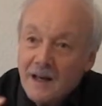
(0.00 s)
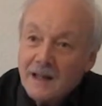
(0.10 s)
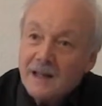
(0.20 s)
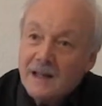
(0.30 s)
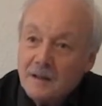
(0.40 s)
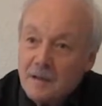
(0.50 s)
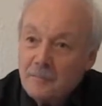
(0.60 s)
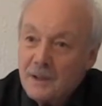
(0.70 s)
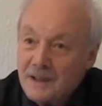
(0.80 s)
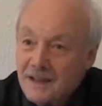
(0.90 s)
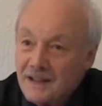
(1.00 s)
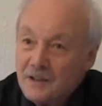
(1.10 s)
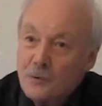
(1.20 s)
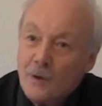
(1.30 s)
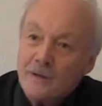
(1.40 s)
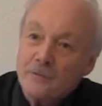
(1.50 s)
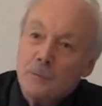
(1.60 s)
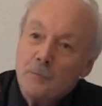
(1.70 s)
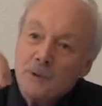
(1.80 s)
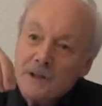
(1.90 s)
uh, meaning you have
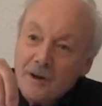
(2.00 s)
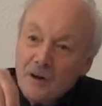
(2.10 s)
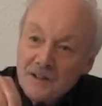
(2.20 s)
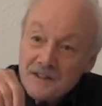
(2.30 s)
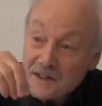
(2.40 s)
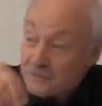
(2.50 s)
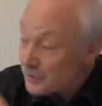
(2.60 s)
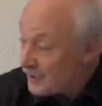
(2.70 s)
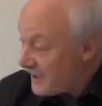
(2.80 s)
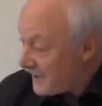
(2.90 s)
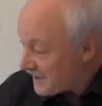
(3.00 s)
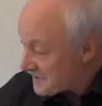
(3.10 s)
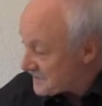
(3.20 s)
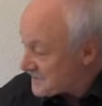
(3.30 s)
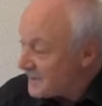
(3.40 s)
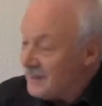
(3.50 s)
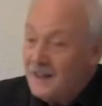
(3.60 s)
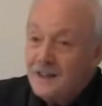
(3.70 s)
to put it on several legs,